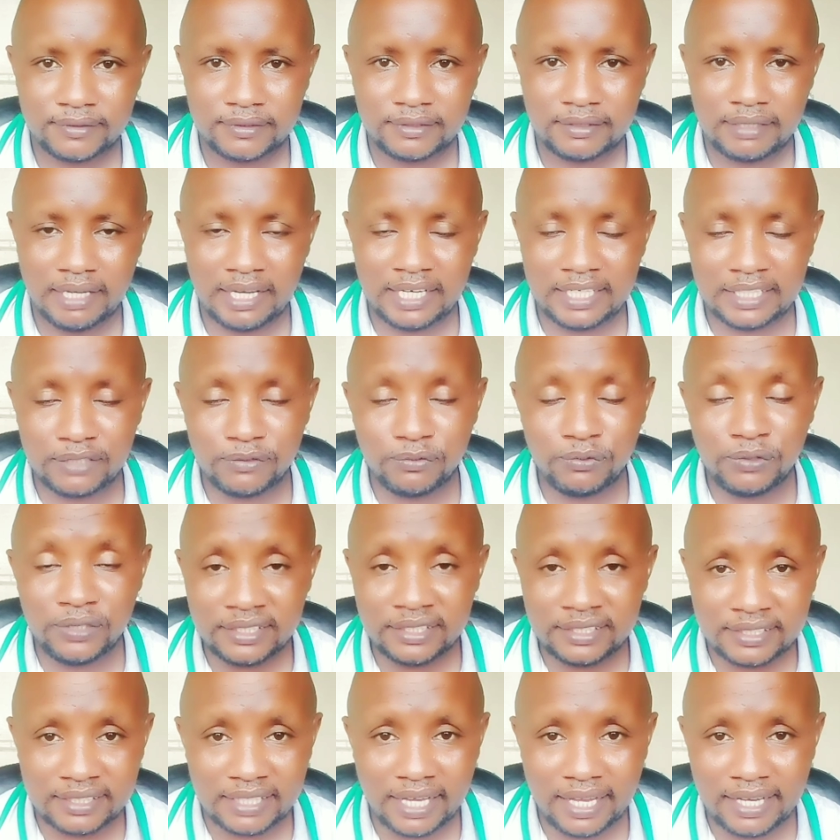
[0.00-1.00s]
As we
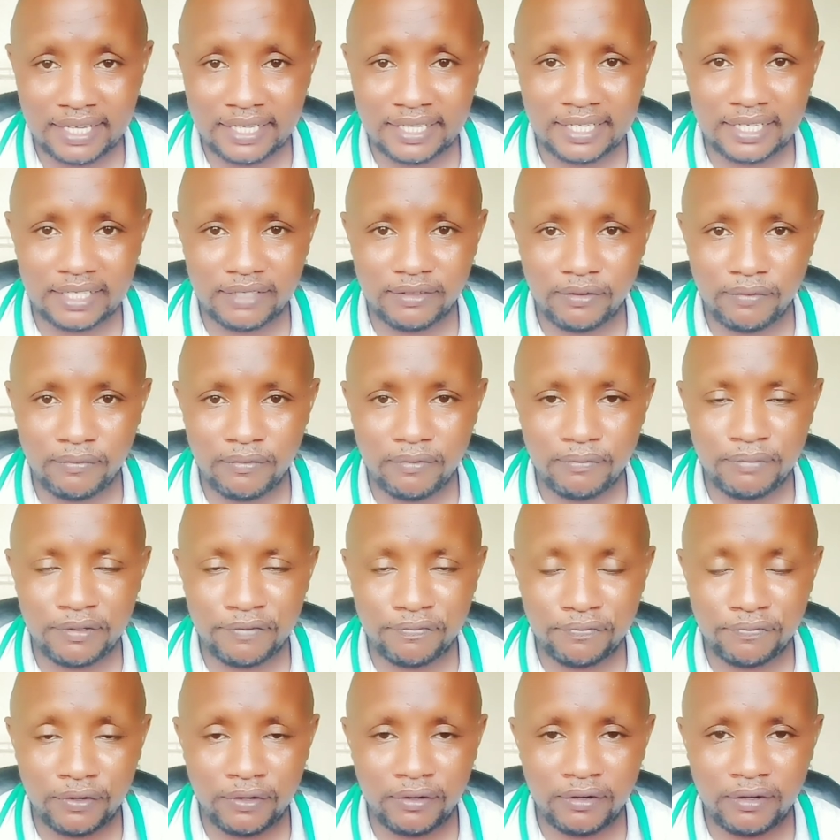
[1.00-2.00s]
said
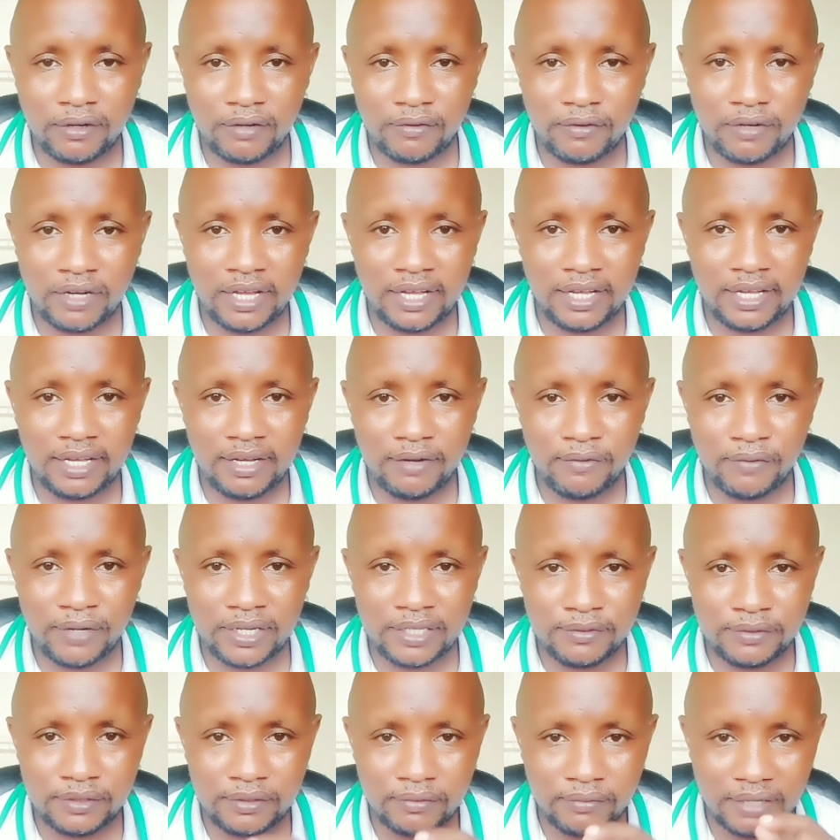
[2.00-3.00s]
before, when
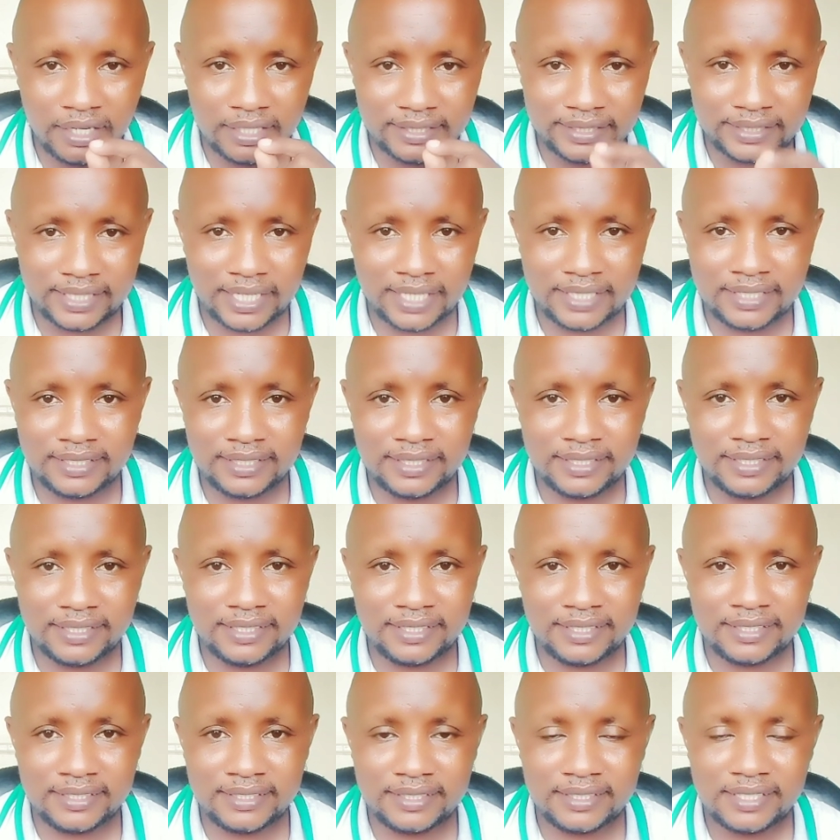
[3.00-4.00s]
we were starting
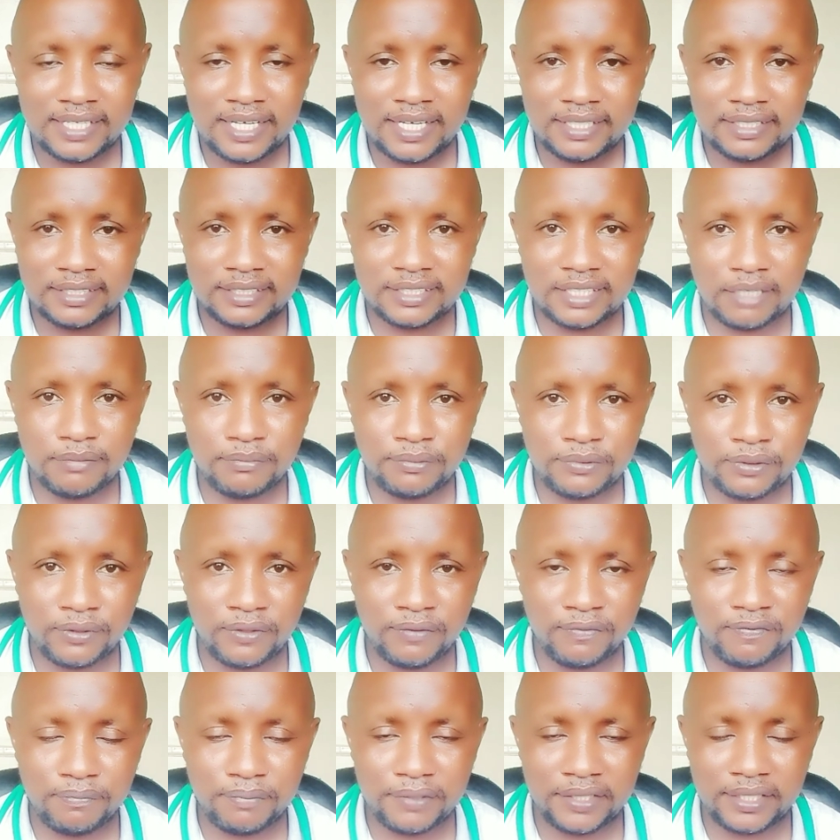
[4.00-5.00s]
this
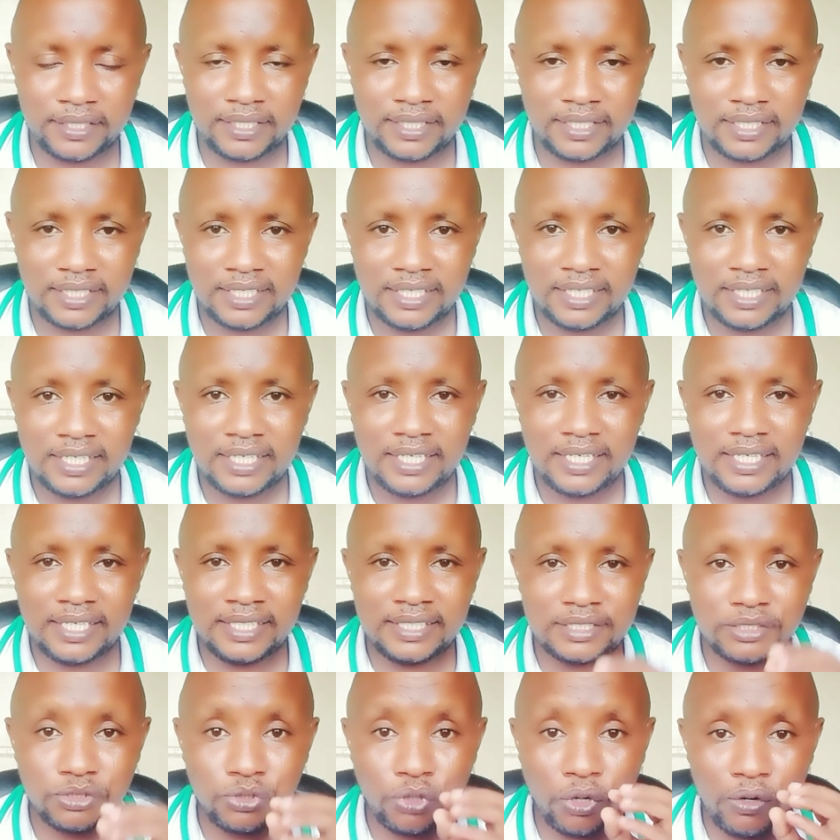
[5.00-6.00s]
subtopic,
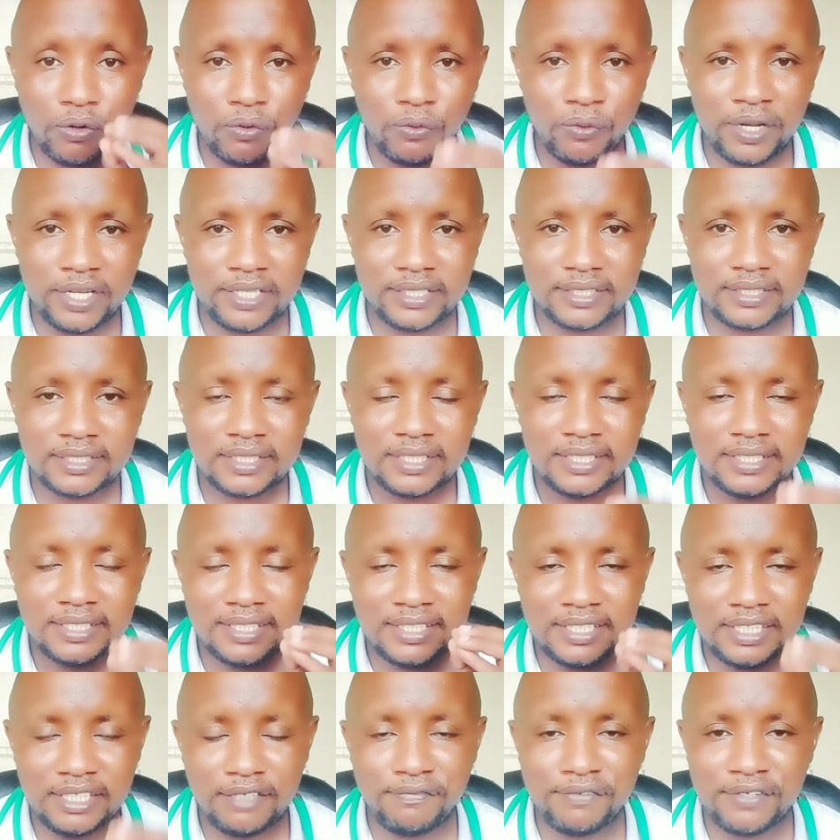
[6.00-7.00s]
it's always
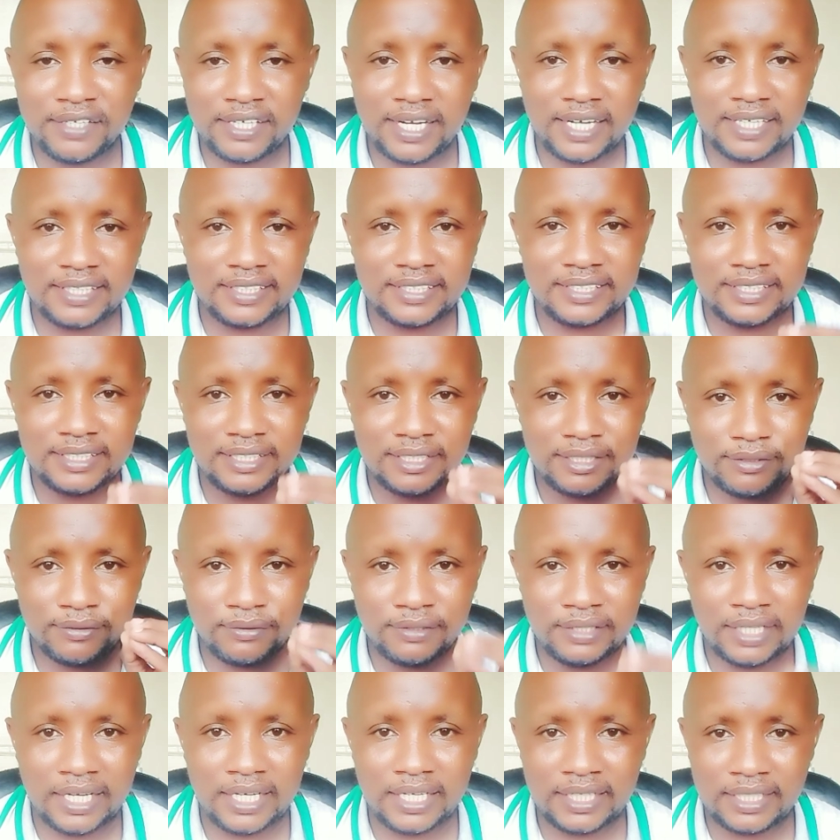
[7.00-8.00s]
difficult to
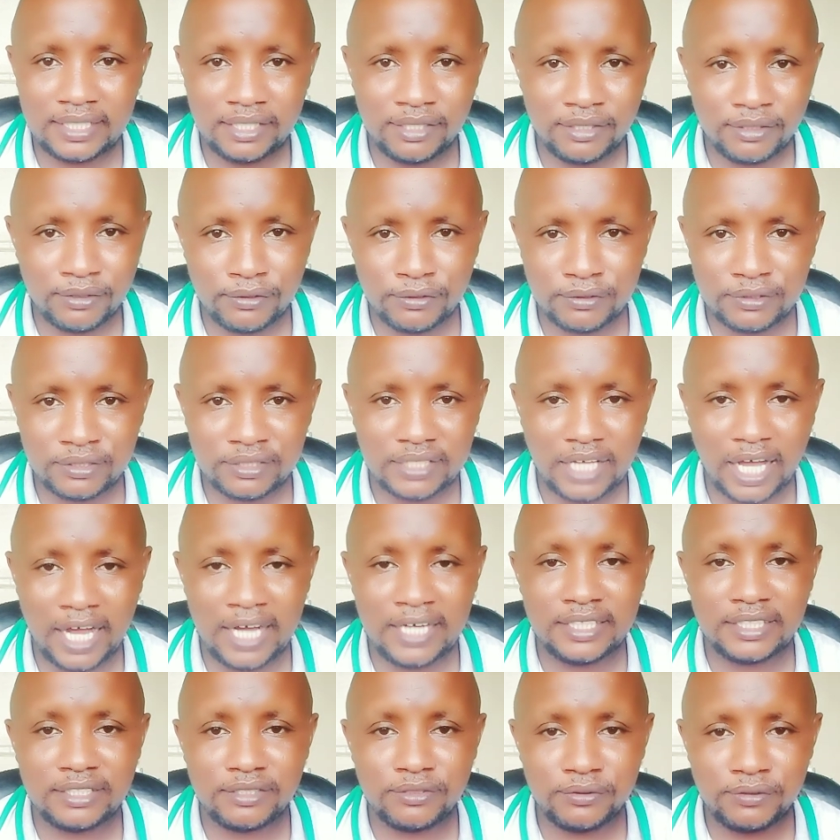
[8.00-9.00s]
diagnose
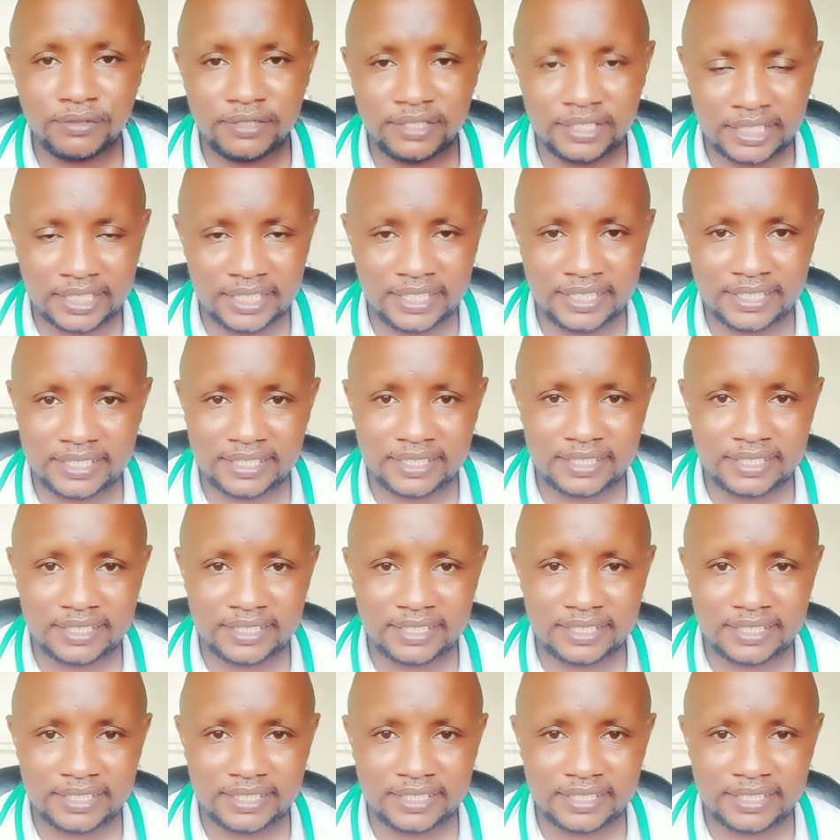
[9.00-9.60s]
and to treat.